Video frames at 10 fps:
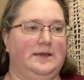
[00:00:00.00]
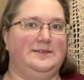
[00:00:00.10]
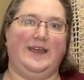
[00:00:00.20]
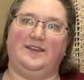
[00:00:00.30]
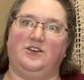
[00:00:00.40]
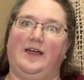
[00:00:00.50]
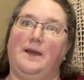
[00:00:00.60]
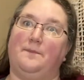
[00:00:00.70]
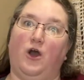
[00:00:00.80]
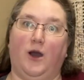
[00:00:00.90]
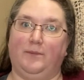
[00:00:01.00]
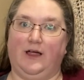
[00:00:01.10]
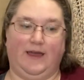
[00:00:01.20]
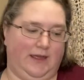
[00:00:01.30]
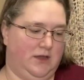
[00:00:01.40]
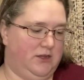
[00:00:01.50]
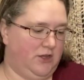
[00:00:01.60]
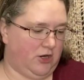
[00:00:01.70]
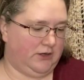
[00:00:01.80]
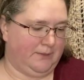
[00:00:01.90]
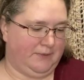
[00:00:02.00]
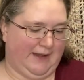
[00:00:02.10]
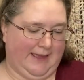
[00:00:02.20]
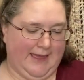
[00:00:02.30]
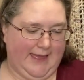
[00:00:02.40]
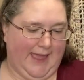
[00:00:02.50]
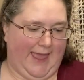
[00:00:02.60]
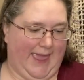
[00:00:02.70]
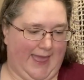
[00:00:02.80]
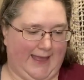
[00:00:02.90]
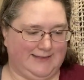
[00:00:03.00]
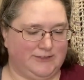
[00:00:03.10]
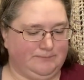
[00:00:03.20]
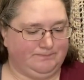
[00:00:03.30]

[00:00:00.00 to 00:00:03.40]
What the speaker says: Daniel at Paw Ply Yarn Company. And